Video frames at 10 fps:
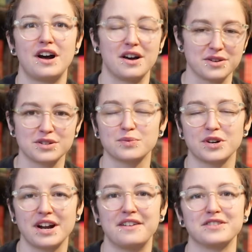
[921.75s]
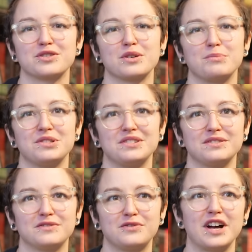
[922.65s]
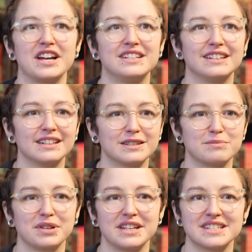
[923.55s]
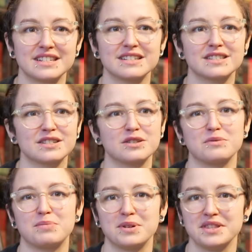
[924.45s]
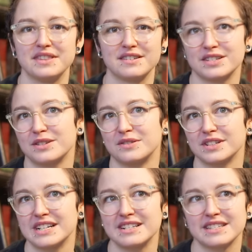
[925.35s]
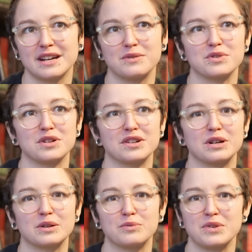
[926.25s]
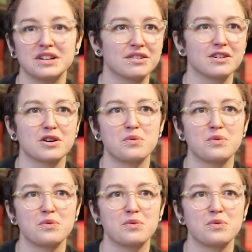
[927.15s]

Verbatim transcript: Authors were having trouble finding places to put their stories that were weirder,